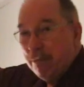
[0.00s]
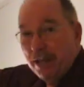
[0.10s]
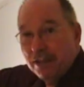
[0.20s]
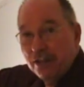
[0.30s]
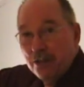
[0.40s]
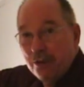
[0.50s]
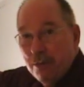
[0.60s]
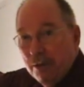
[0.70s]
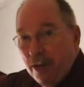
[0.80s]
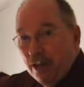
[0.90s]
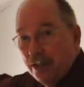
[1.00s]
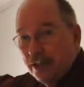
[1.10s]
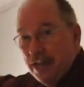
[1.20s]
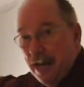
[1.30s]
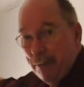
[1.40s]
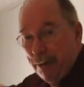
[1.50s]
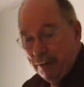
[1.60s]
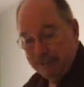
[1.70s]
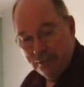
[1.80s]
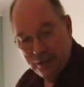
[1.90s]
yet to do up along the top.
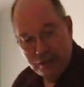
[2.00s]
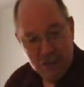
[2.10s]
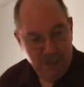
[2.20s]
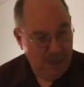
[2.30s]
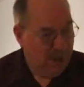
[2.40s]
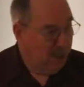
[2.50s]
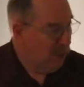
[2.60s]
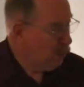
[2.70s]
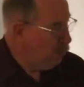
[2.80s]
This